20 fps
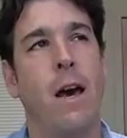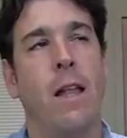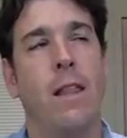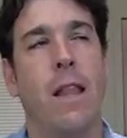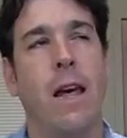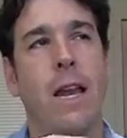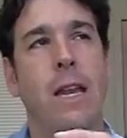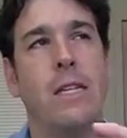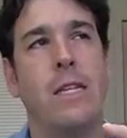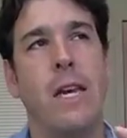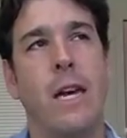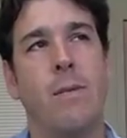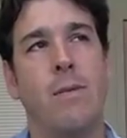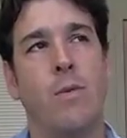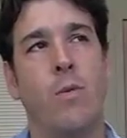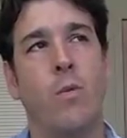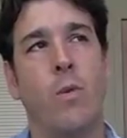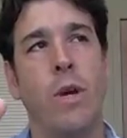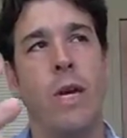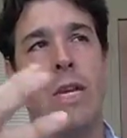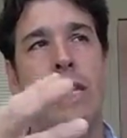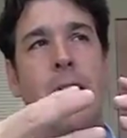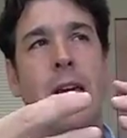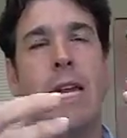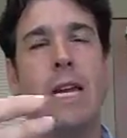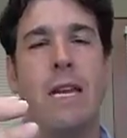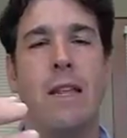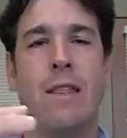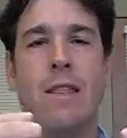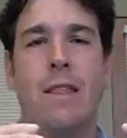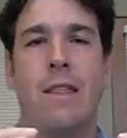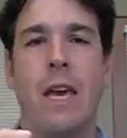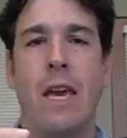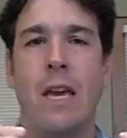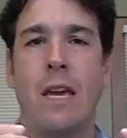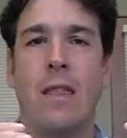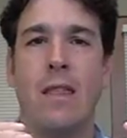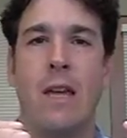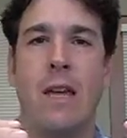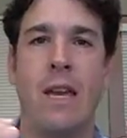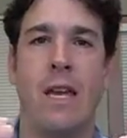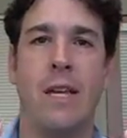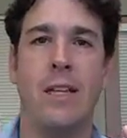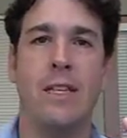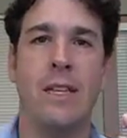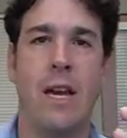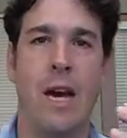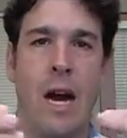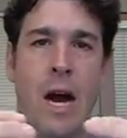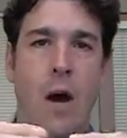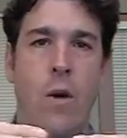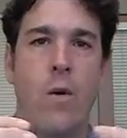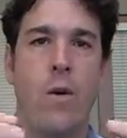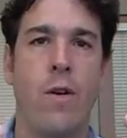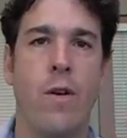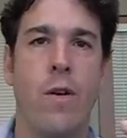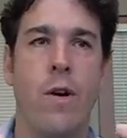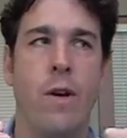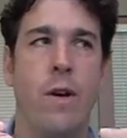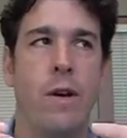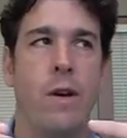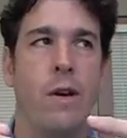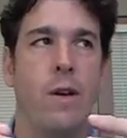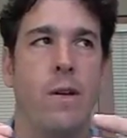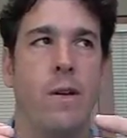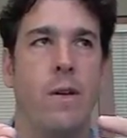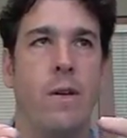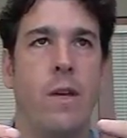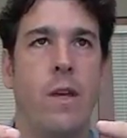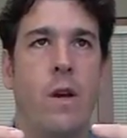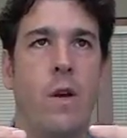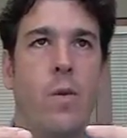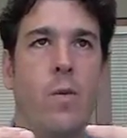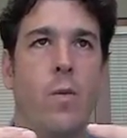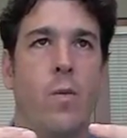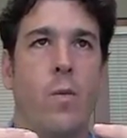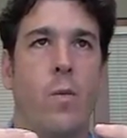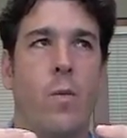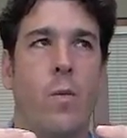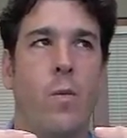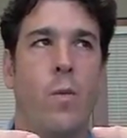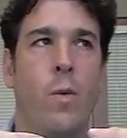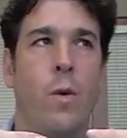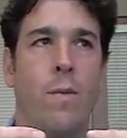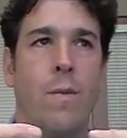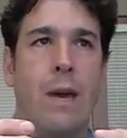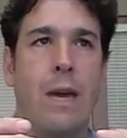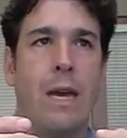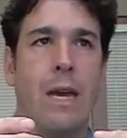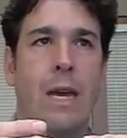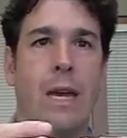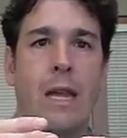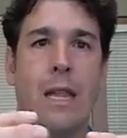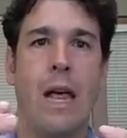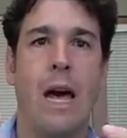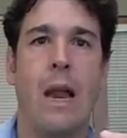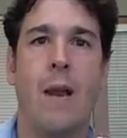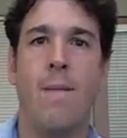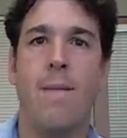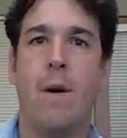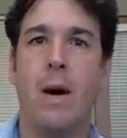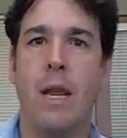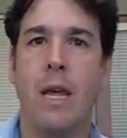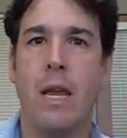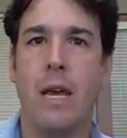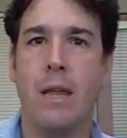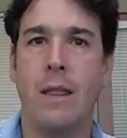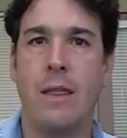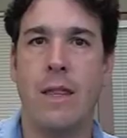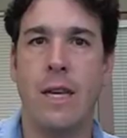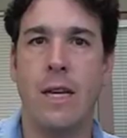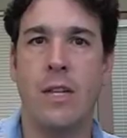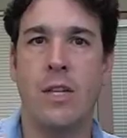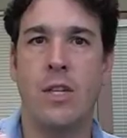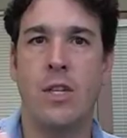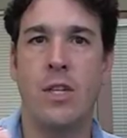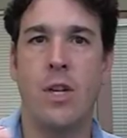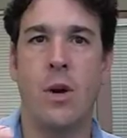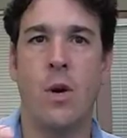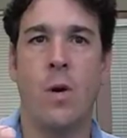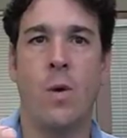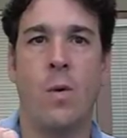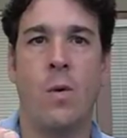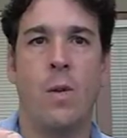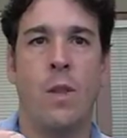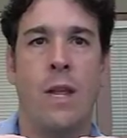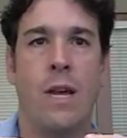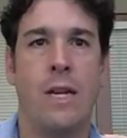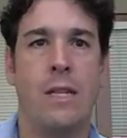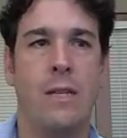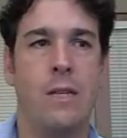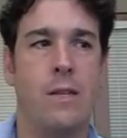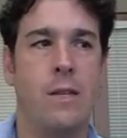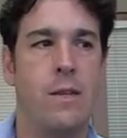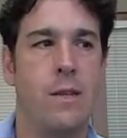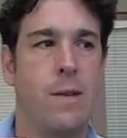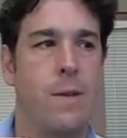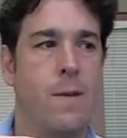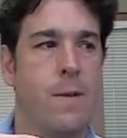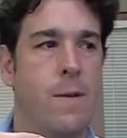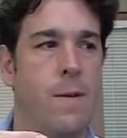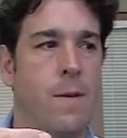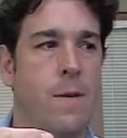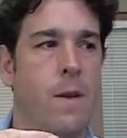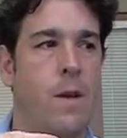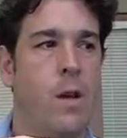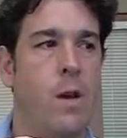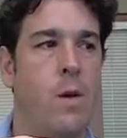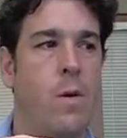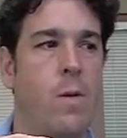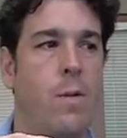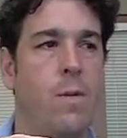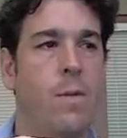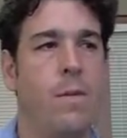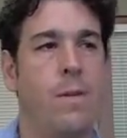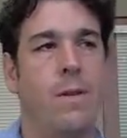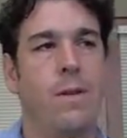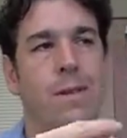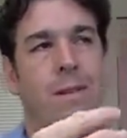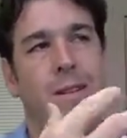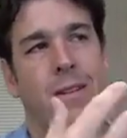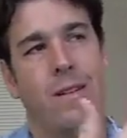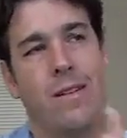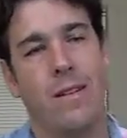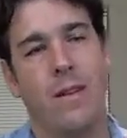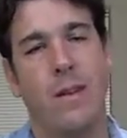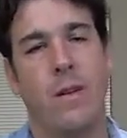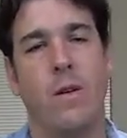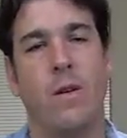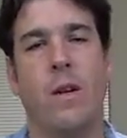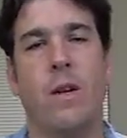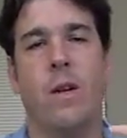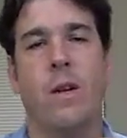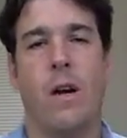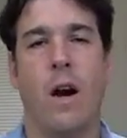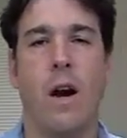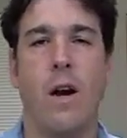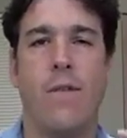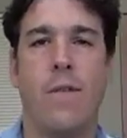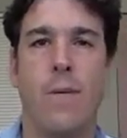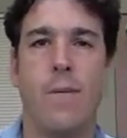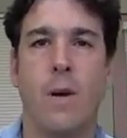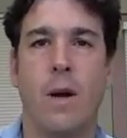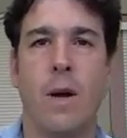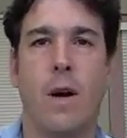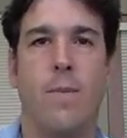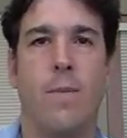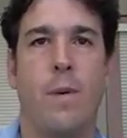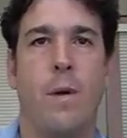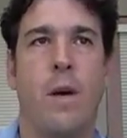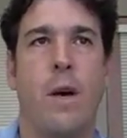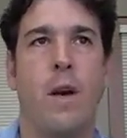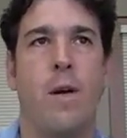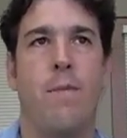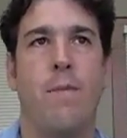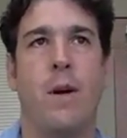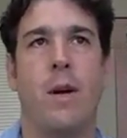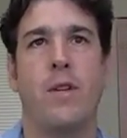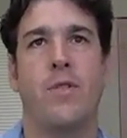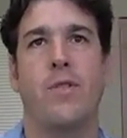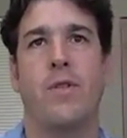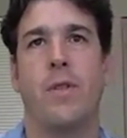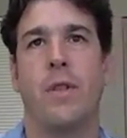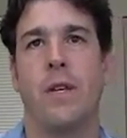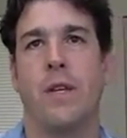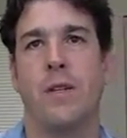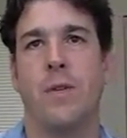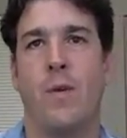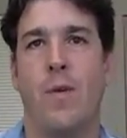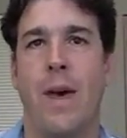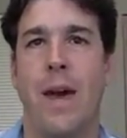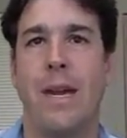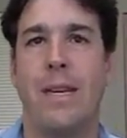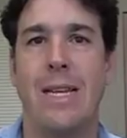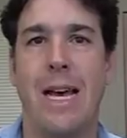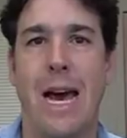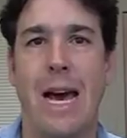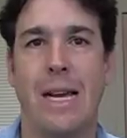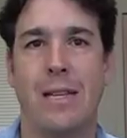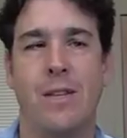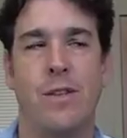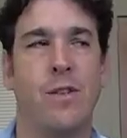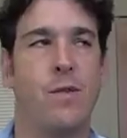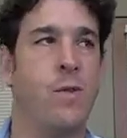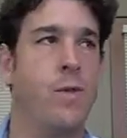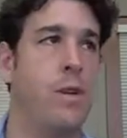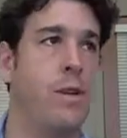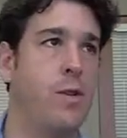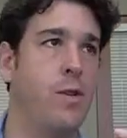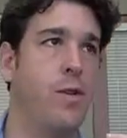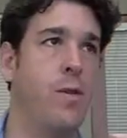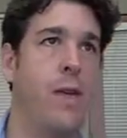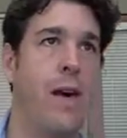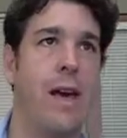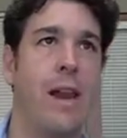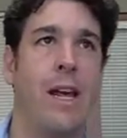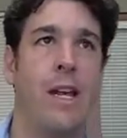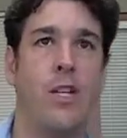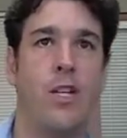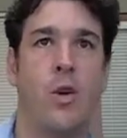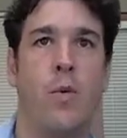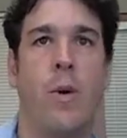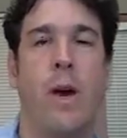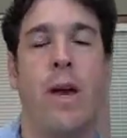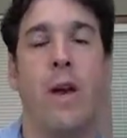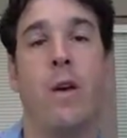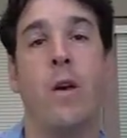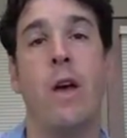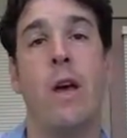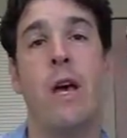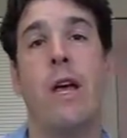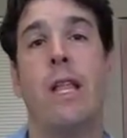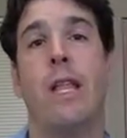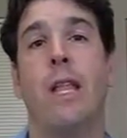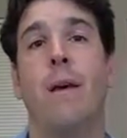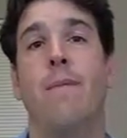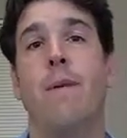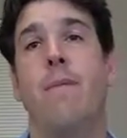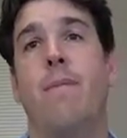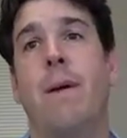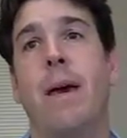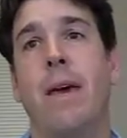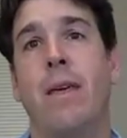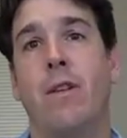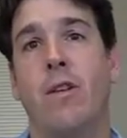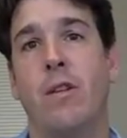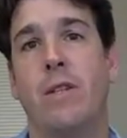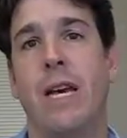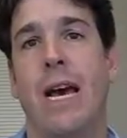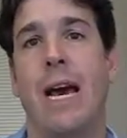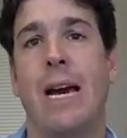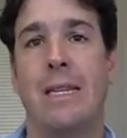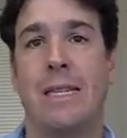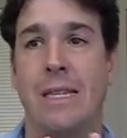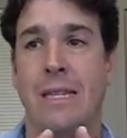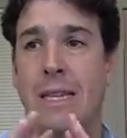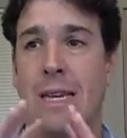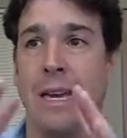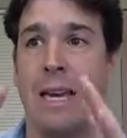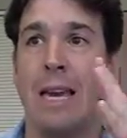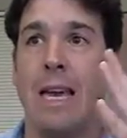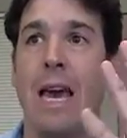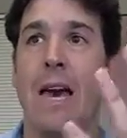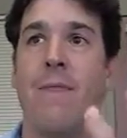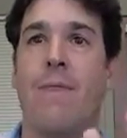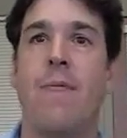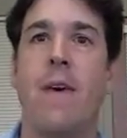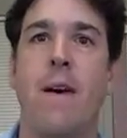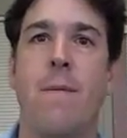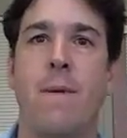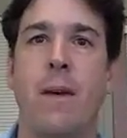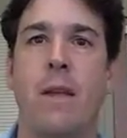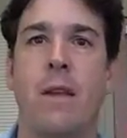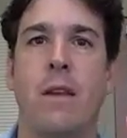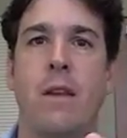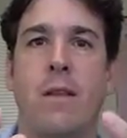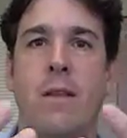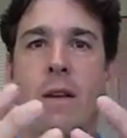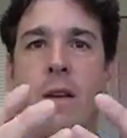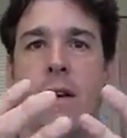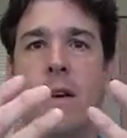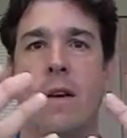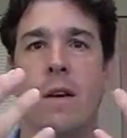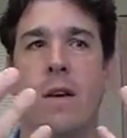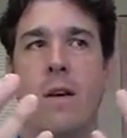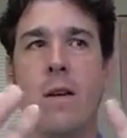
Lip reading: A lot of times we tend to think that it's our, we're making a lot of money at this, so let's cough up a couple $100 for this or that taxes or this or that HOA, or let me pay their taxes and get them into the,